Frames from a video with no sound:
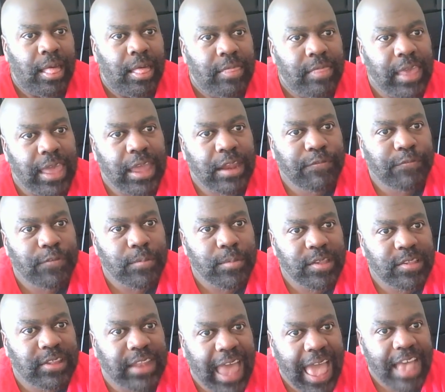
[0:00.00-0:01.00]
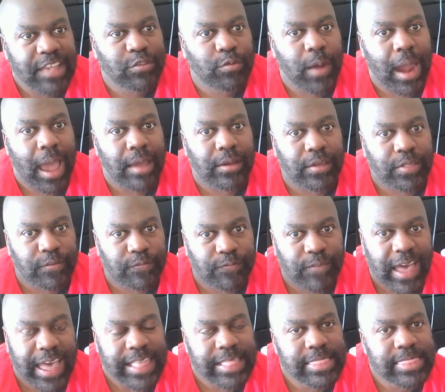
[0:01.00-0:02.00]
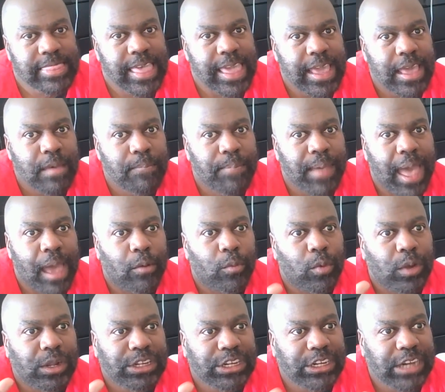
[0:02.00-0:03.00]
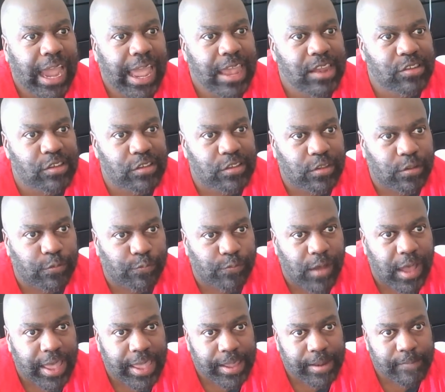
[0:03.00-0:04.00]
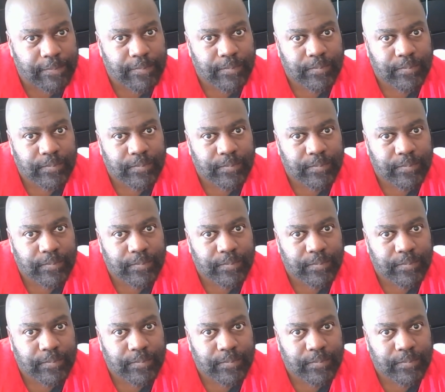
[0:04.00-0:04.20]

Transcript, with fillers: the infamous last round of the fight. Think about what changes the fight.